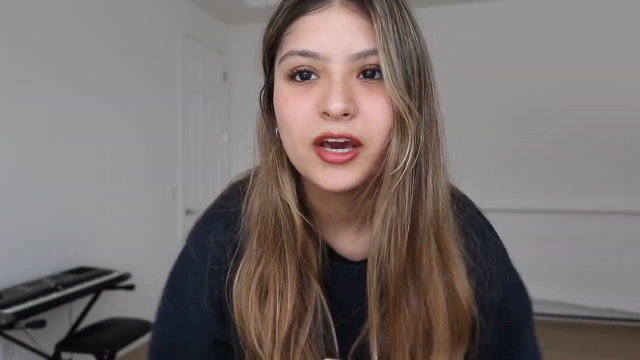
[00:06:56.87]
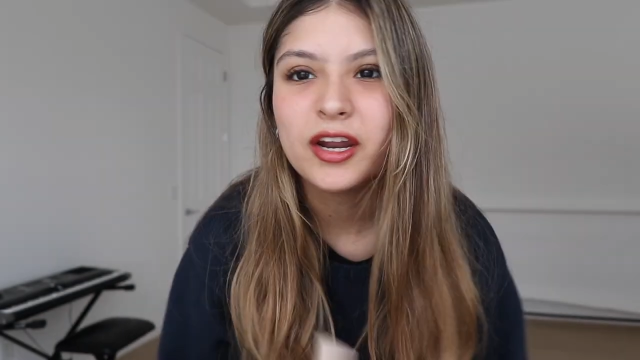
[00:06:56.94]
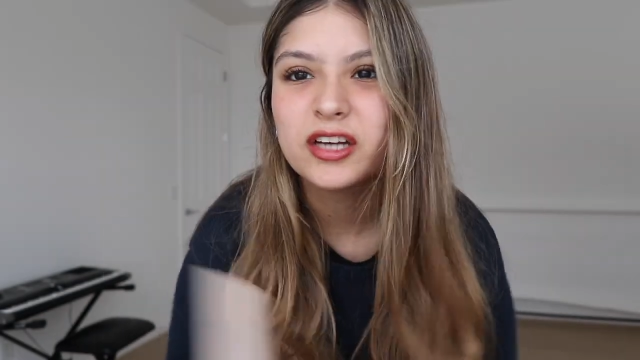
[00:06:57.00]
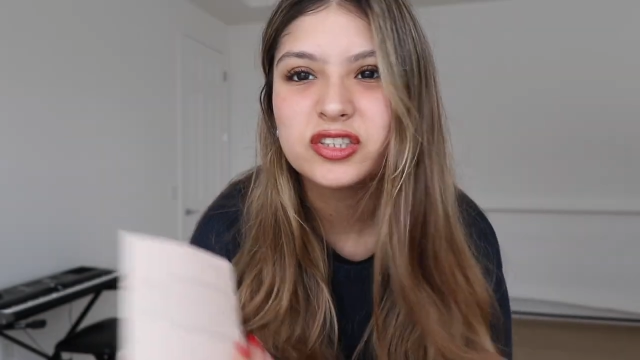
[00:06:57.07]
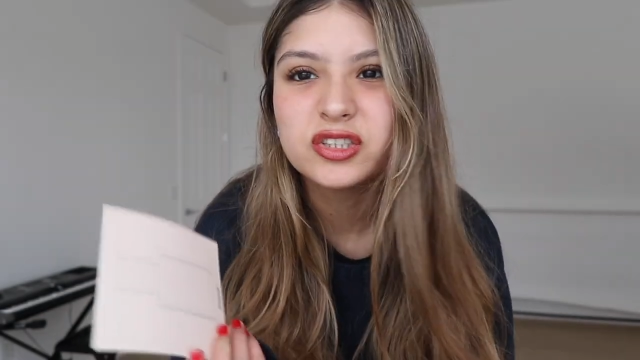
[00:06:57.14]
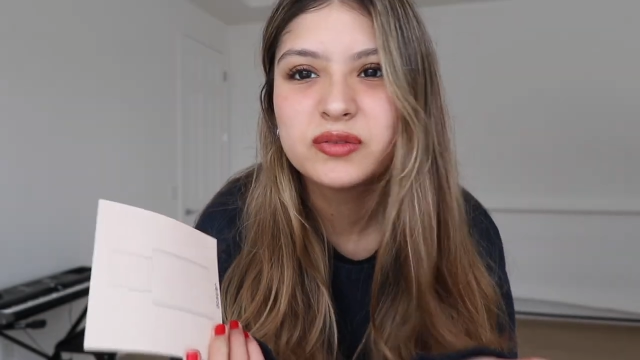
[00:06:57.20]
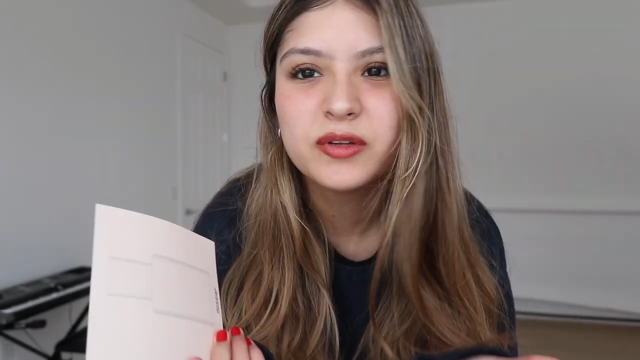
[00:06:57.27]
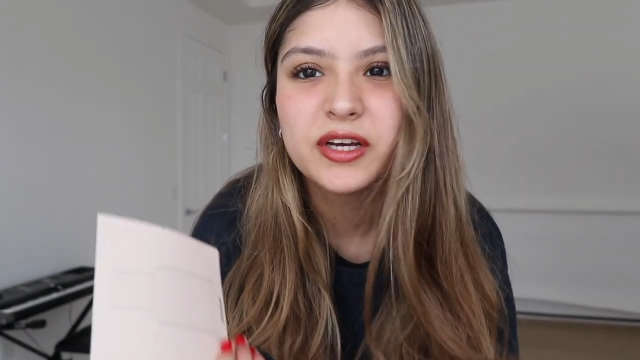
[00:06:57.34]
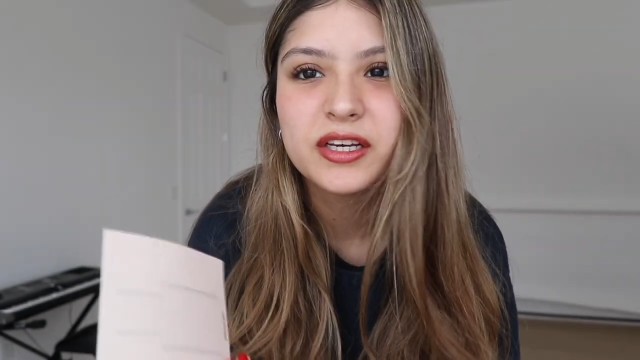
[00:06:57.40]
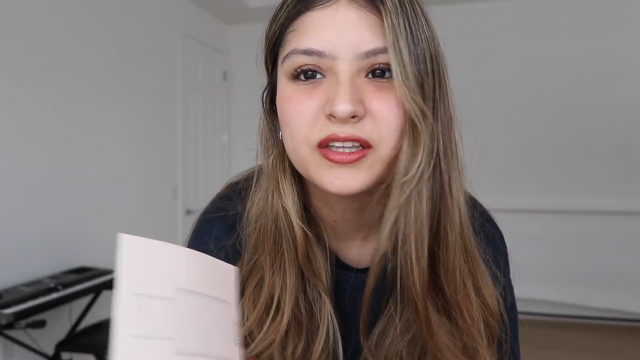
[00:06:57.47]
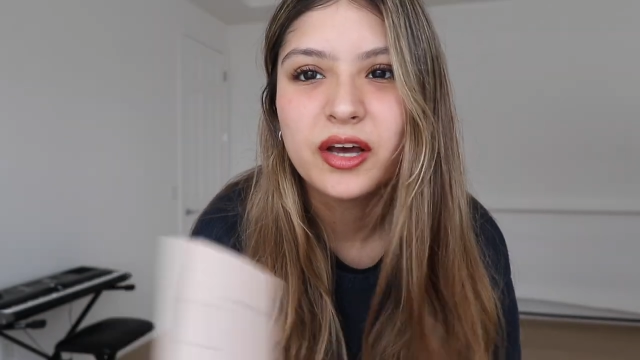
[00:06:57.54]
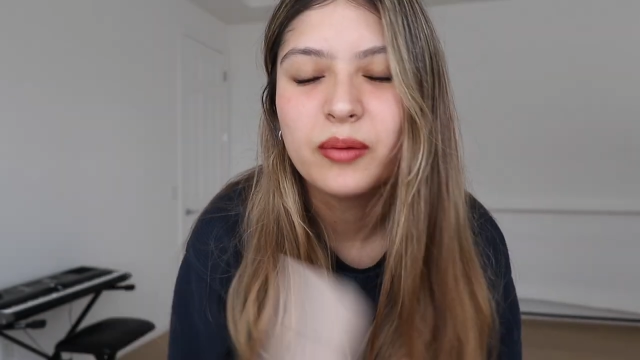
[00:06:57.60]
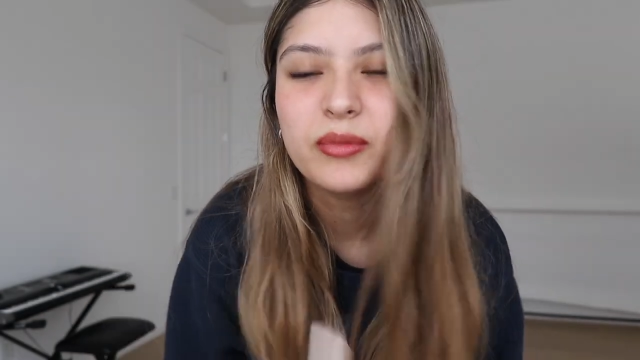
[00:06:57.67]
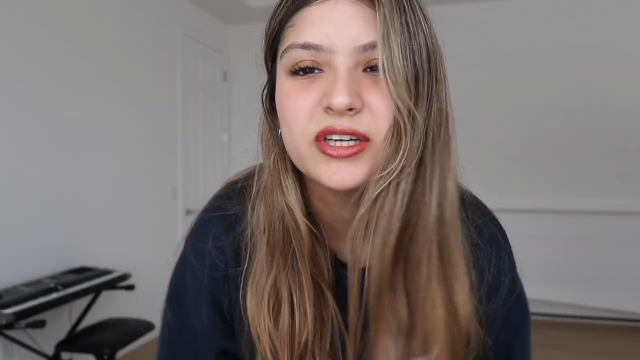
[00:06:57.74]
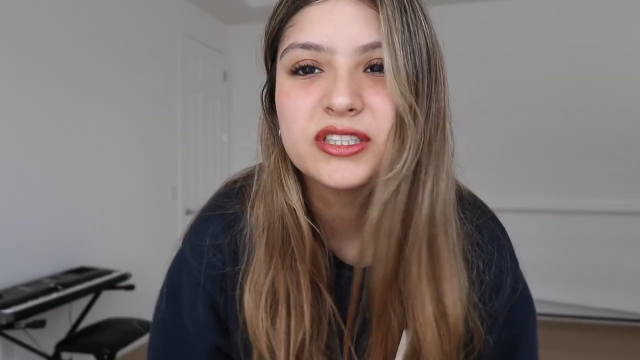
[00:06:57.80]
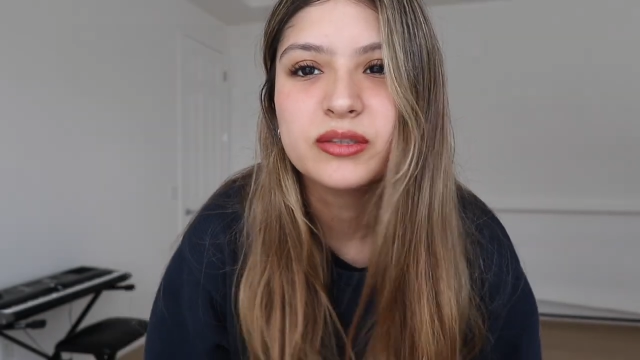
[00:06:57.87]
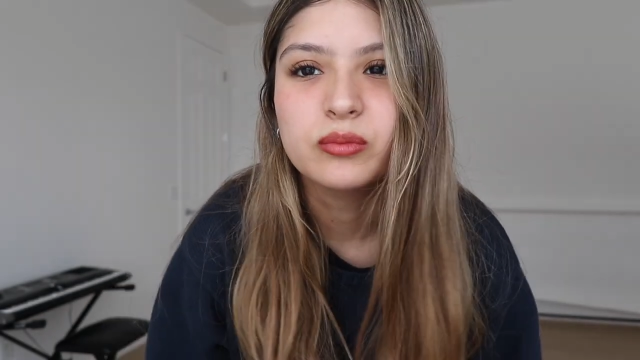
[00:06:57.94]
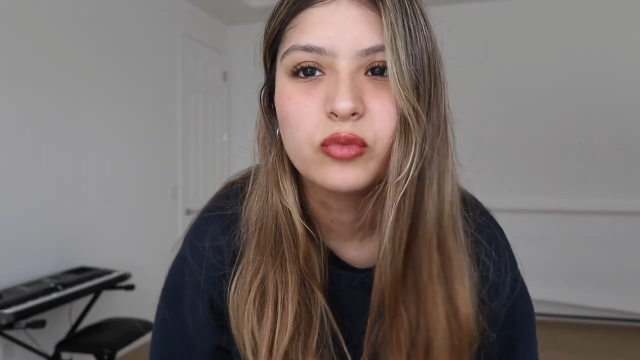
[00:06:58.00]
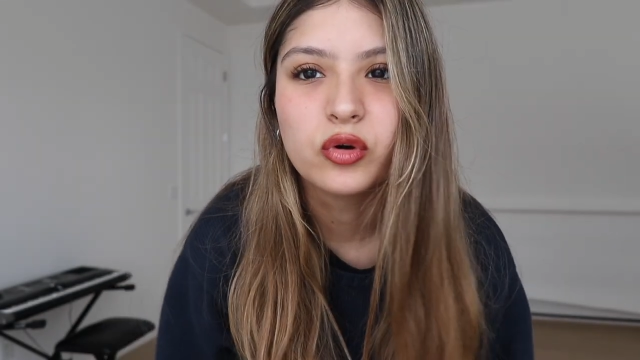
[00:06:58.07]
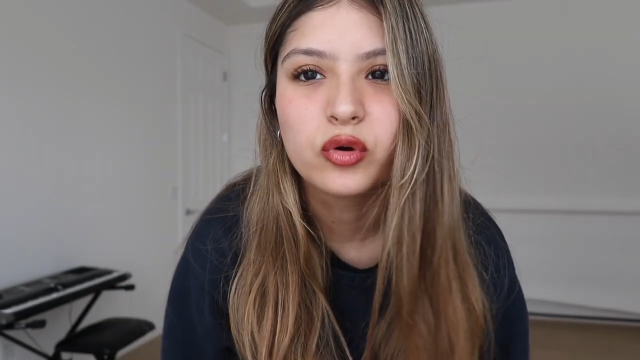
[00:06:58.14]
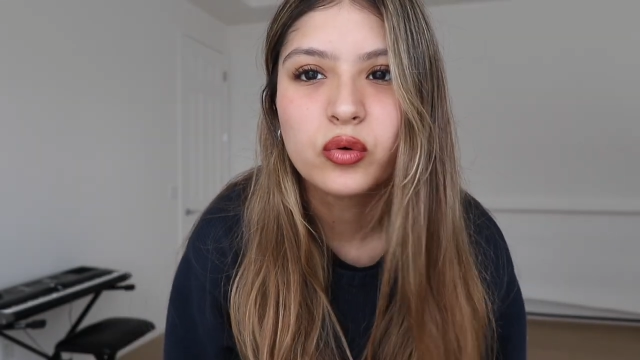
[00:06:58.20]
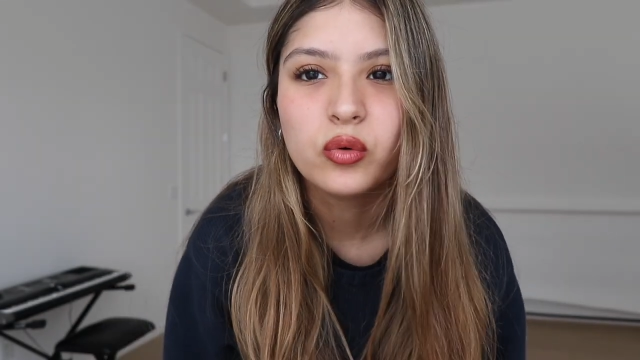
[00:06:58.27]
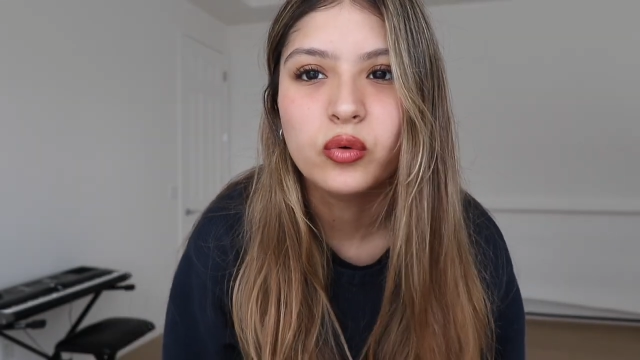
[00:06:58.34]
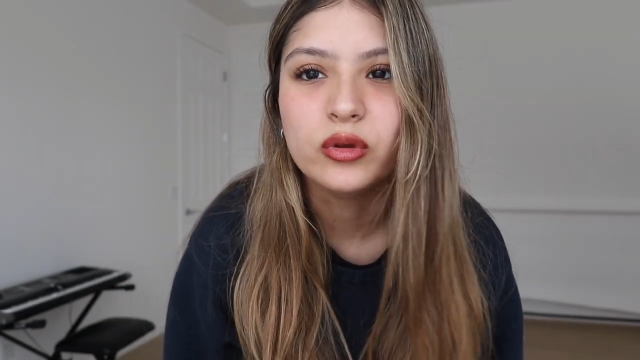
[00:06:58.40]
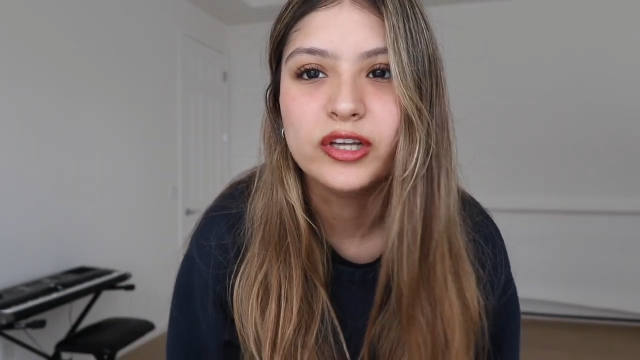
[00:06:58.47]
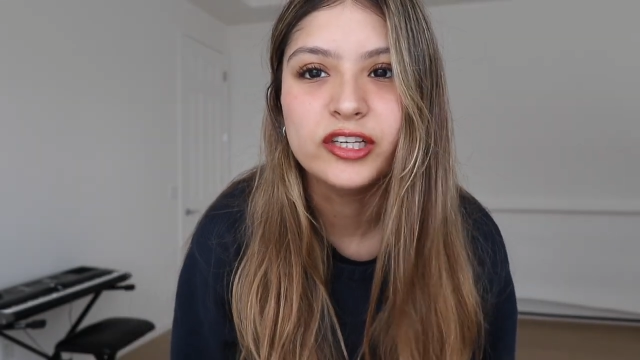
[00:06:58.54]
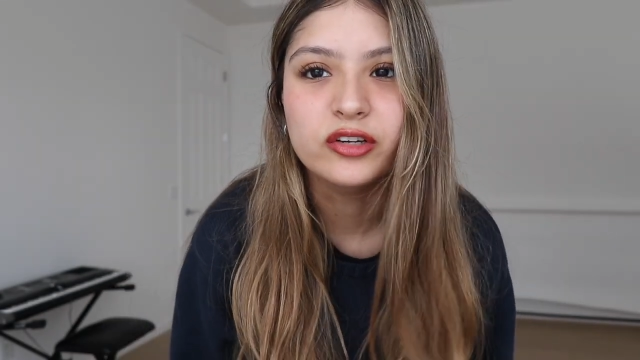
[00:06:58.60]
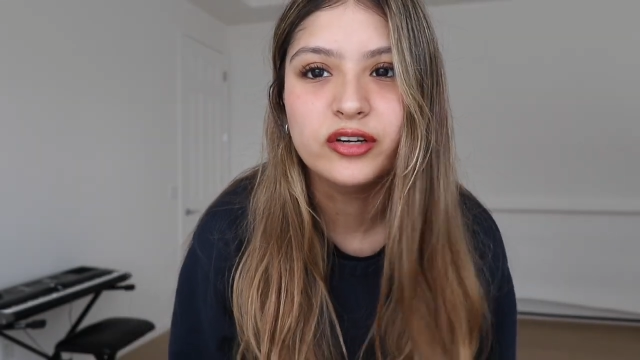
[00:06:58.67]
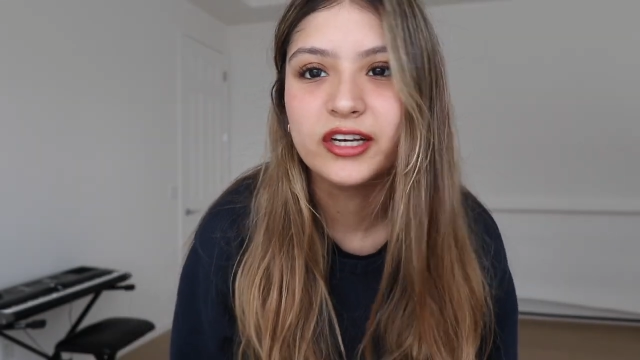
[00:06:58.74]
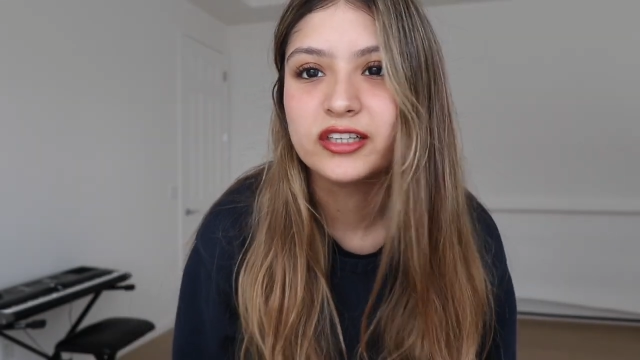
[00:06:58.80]
And I just feel like that makes them more cool
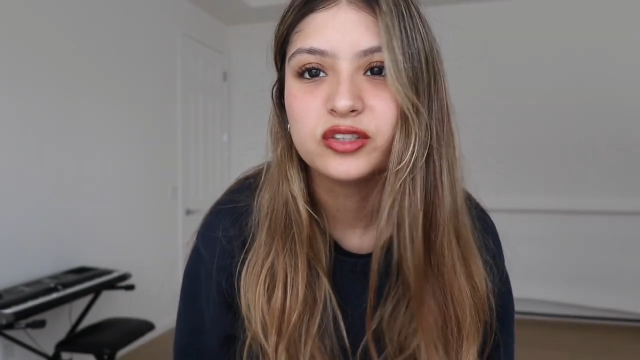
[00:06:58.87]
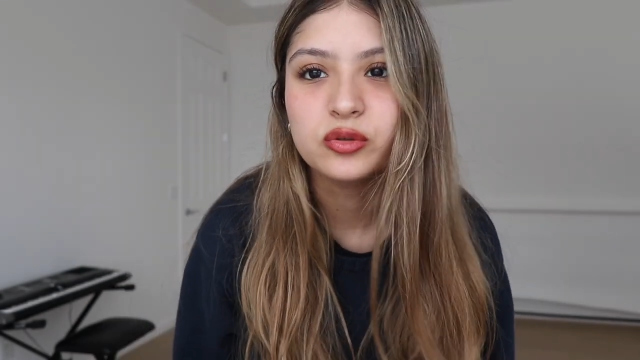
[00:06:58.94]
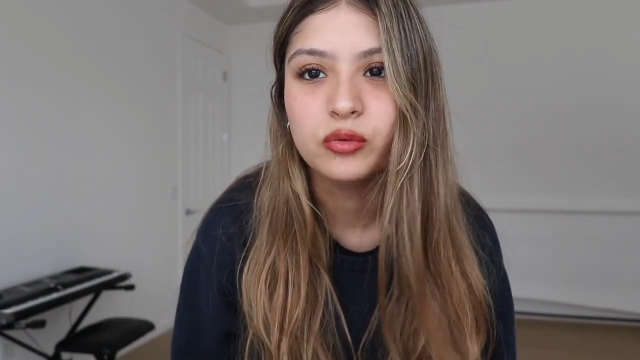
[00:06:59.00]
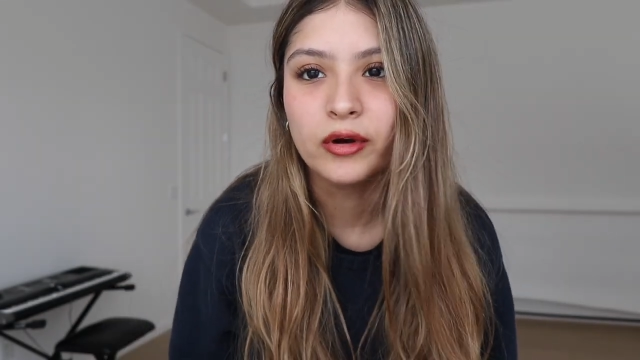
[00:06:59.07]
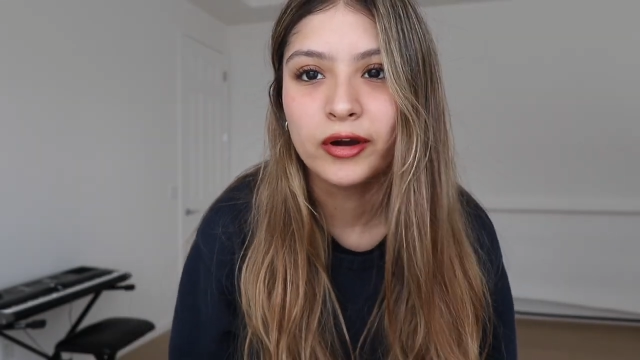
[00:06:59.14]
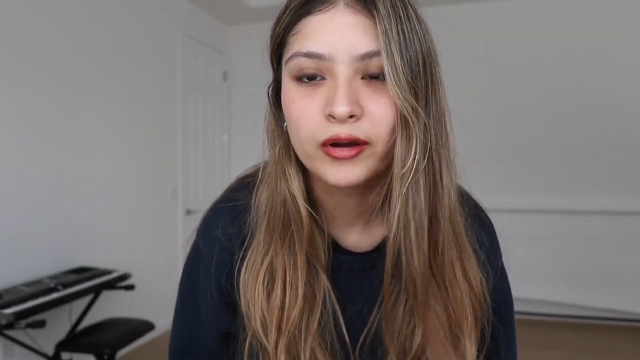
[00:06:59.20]
and unique to wear.